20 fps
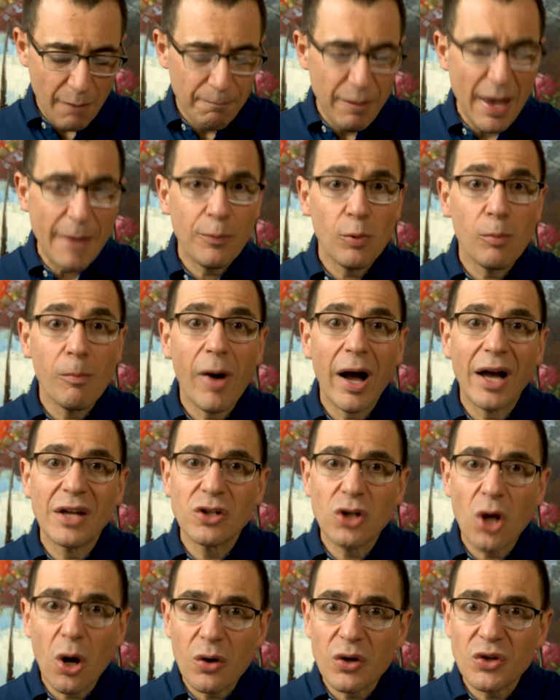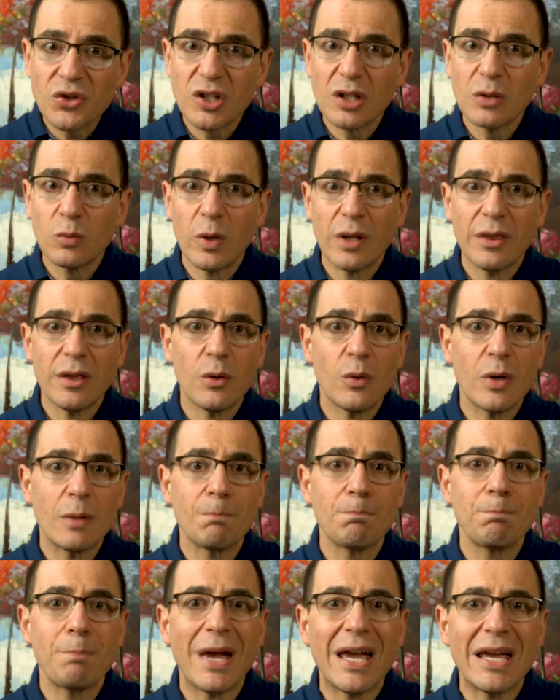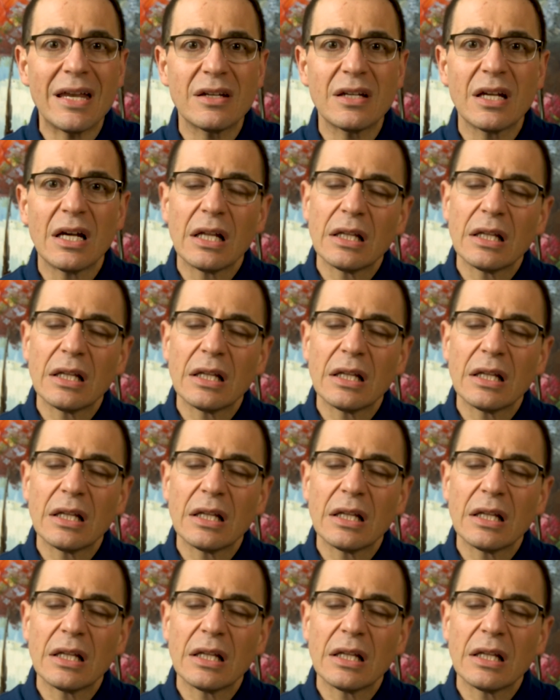People might notice it when they're in bed,